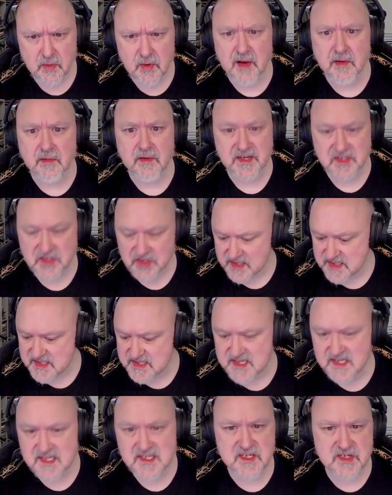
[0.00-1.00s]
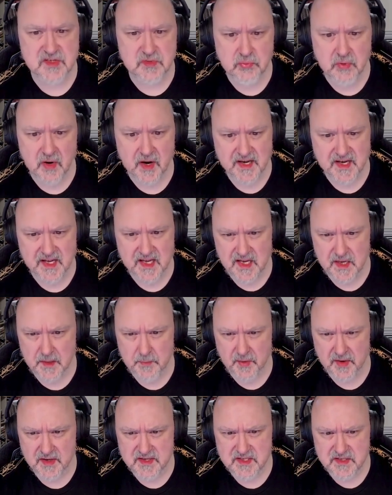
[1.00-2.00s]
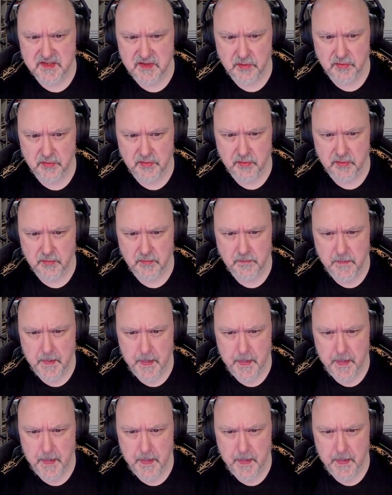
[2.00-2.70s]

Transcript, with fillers: Oh, actually, 6 is right here by Sudoku.